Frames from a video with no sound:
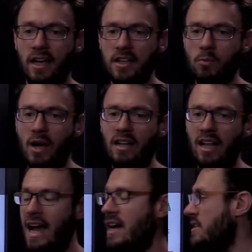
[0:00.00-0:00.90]
as well
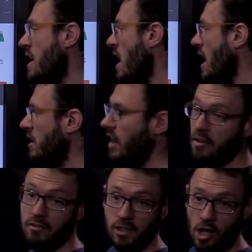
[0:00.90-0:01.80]
as a kind
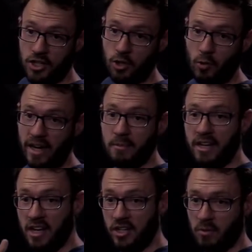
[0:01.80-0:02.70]
of logical
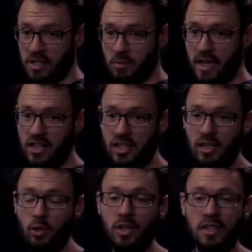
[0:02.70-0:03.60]
recommendation once we actually
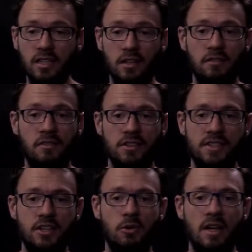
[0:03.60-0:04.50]
look at
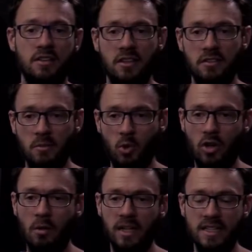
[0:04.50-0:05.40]
the more
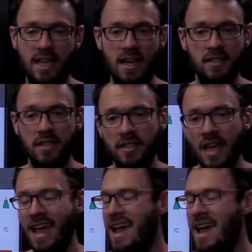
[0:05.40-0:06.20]
complex cases.